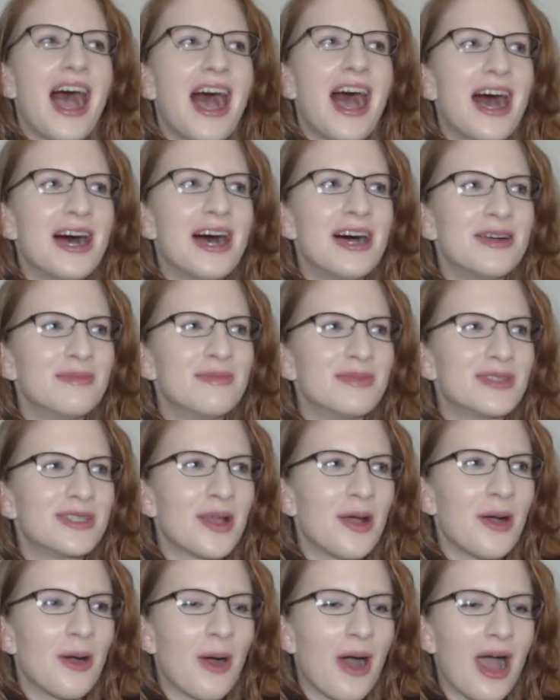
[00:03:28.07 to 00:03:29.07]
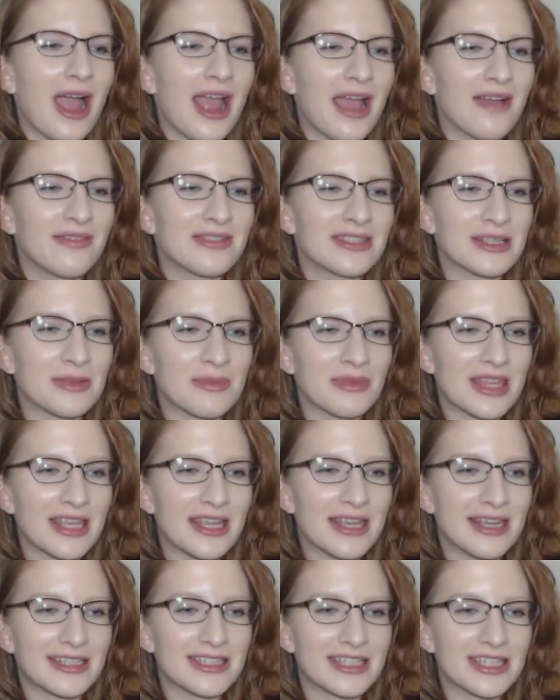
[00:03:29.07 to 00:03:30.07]
um, so I have some
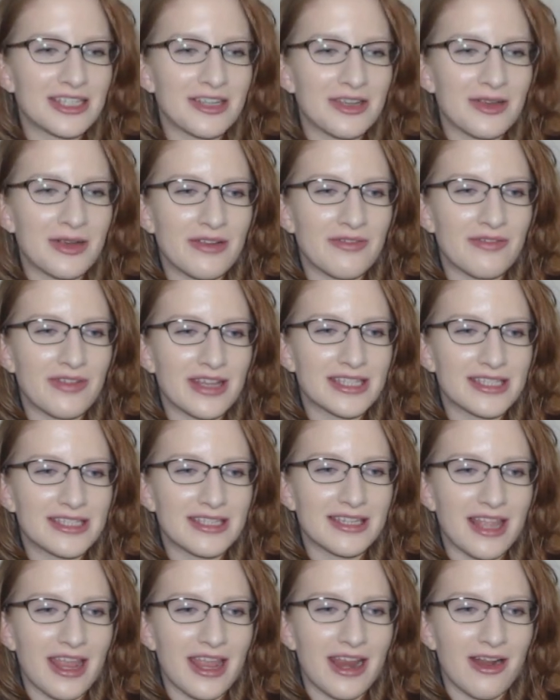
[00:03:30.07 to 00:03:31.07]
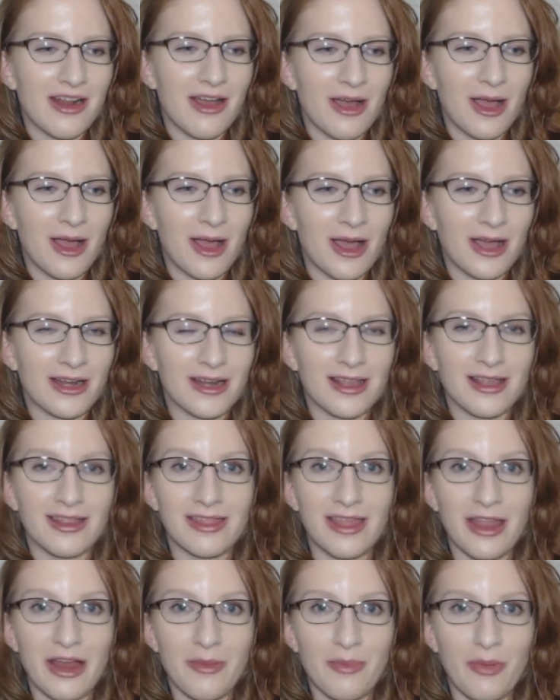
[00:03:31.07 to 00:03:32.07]
things to investigate on
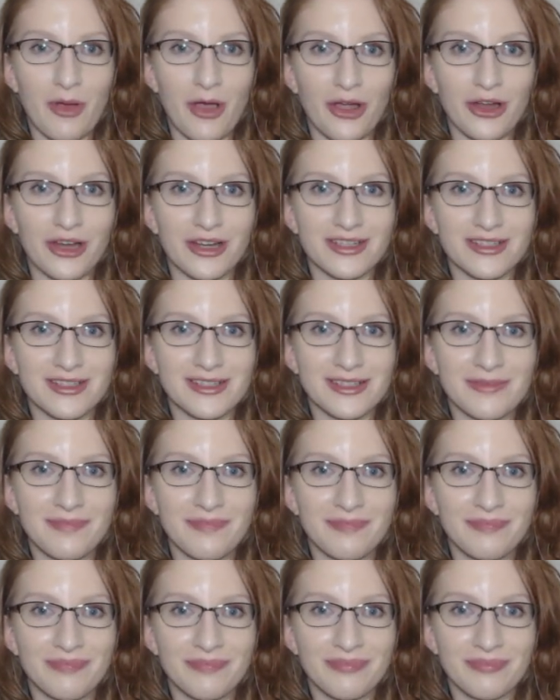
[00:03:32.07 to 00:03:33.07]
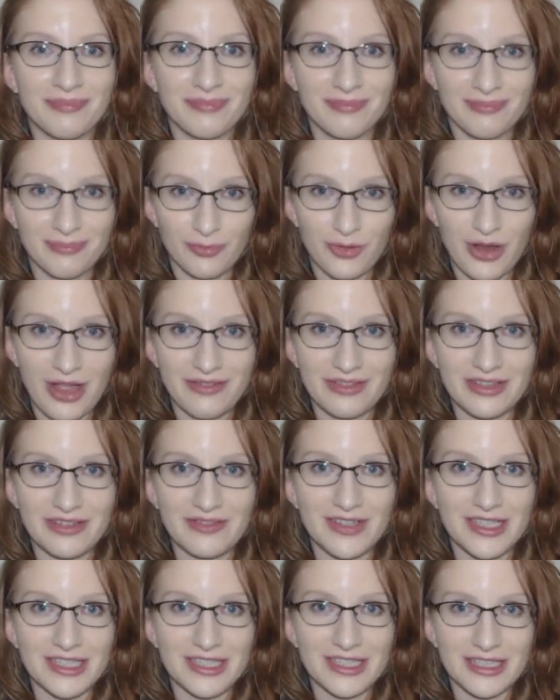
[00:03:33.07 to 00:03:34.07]
their part. Private
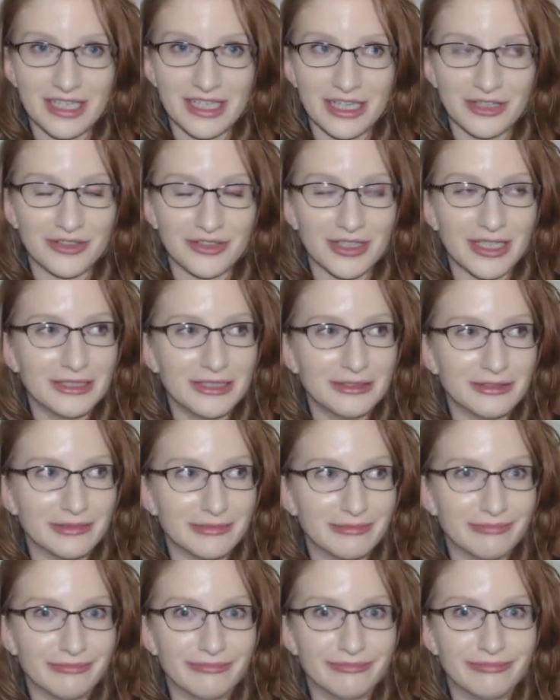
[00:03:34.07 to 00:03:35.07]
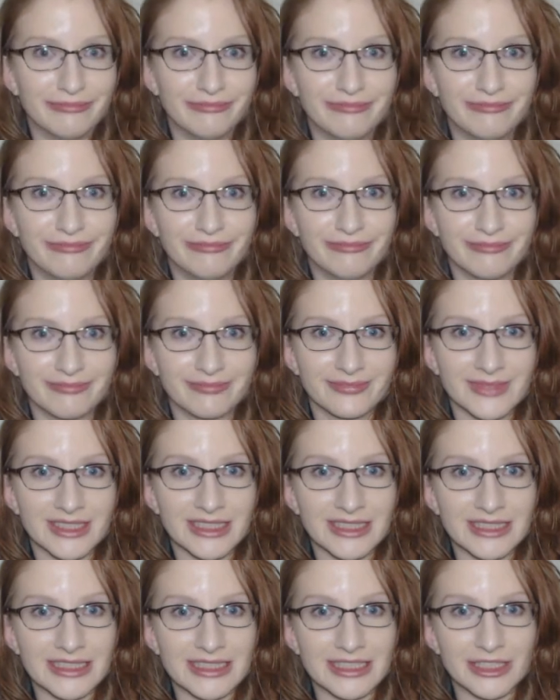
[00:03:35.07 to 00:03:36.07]
investigator, right here. Mm-hmm.
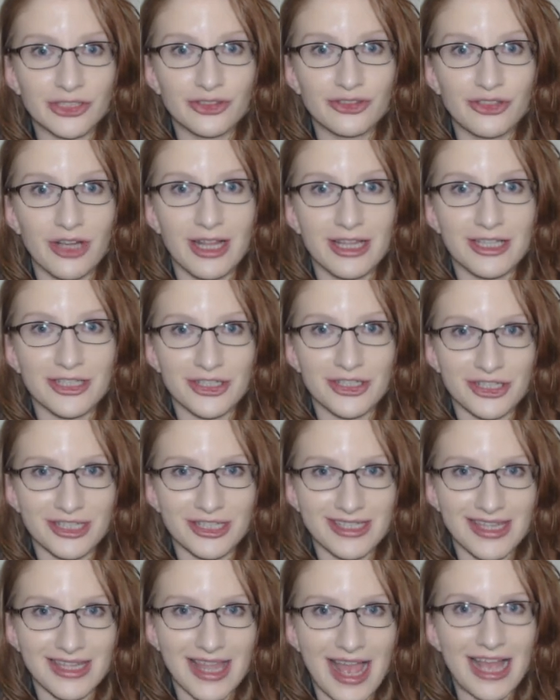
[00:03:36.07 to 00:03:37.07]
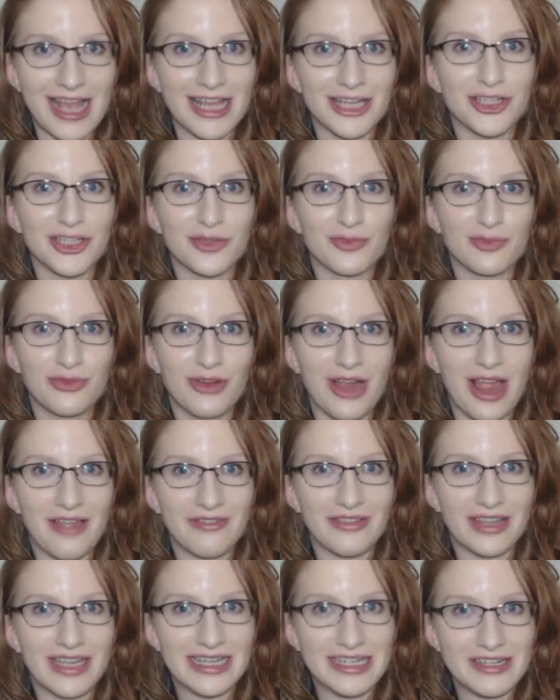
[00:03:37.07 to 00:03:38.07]
astrologer slash
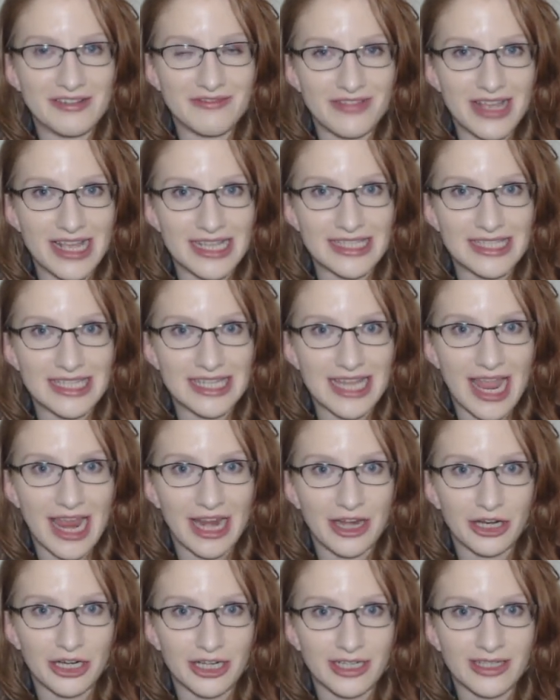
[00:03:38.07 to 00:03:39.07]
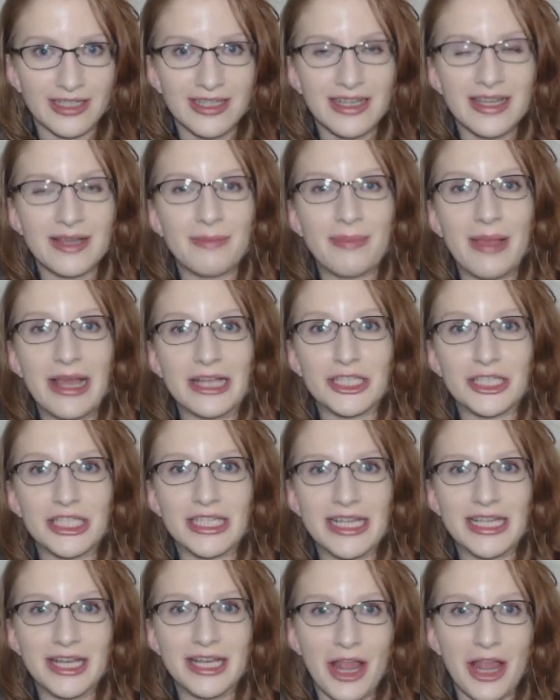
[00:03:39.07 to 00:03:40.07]
private investigator. Bet you
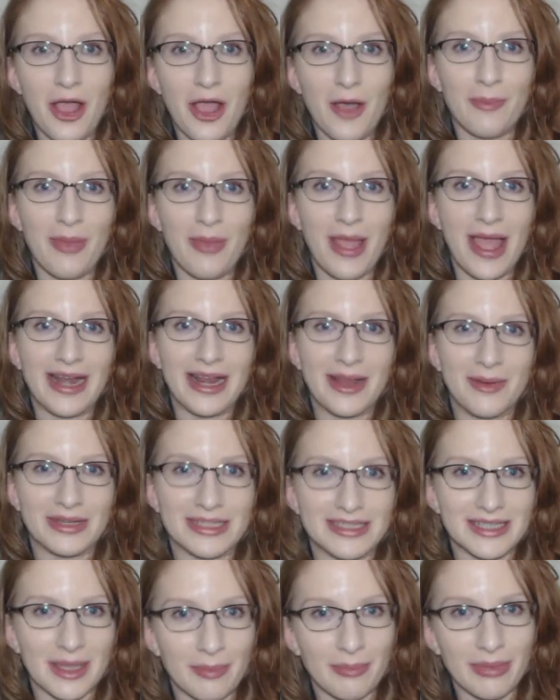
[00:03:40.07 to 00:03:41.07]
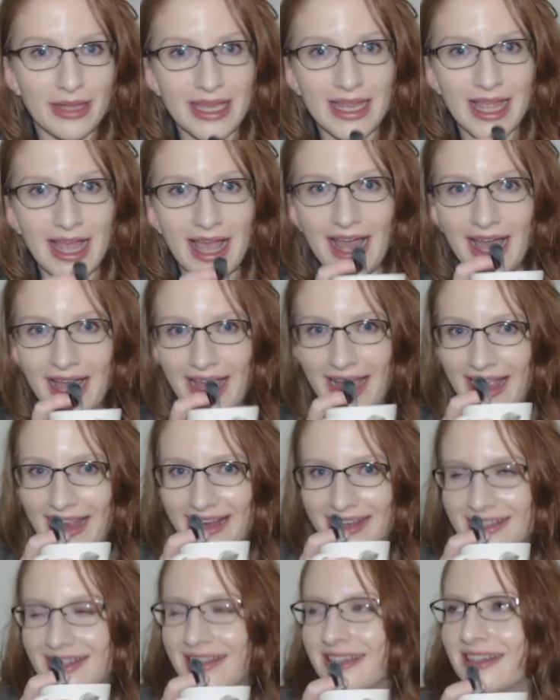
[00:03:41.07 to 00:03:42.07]
didn't know Penny was a
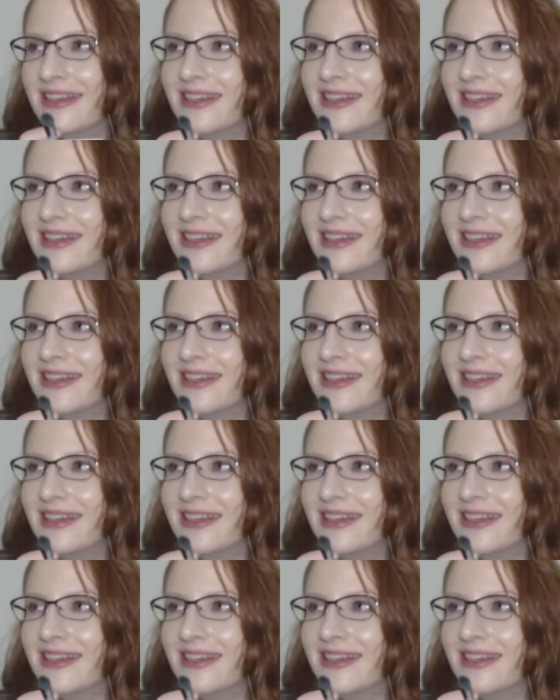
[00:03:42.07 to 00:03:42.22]
PI.